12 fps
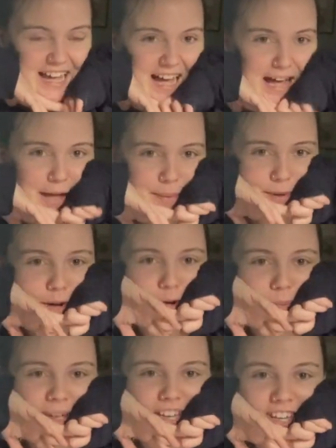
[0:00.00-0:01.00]
Oh
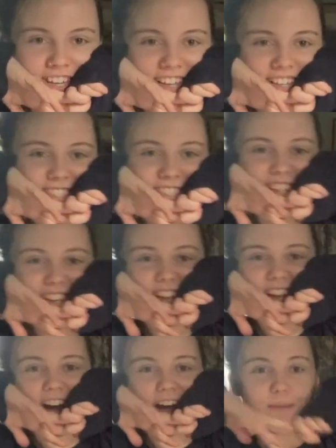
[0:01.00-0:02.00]
my goodness,
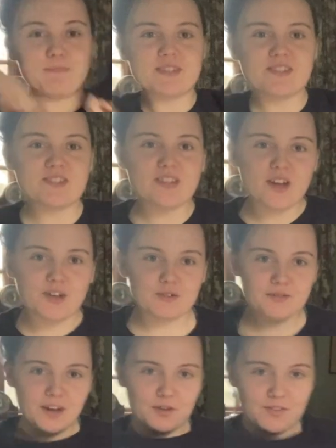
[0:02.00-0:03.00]
I'm so
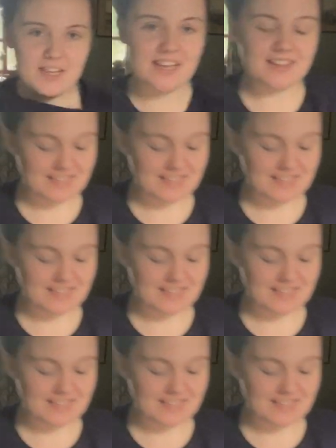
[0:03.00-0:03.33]
fluffy.